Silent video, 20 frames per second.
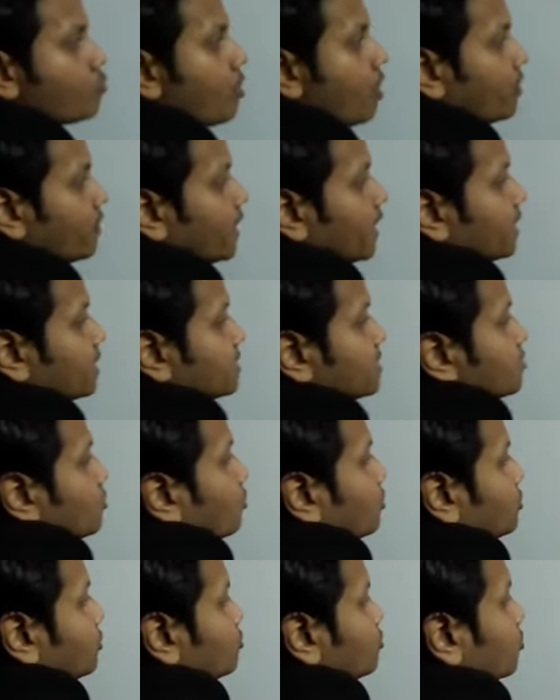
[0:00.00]
there is
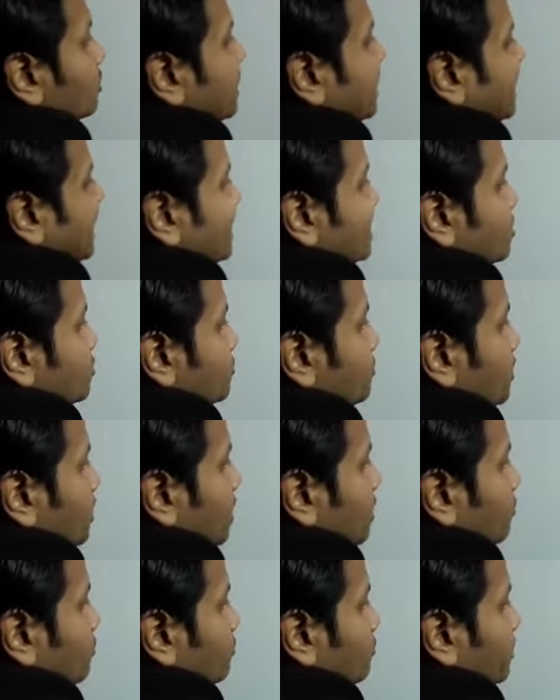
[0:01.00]
also inner sphere
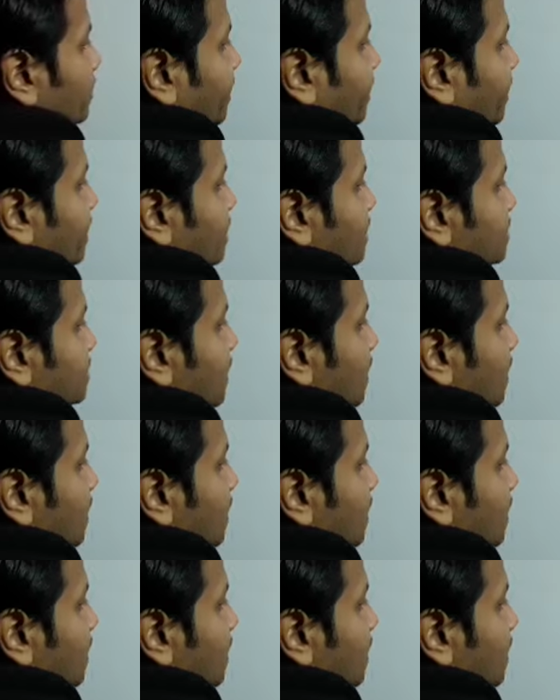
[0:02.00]
of radius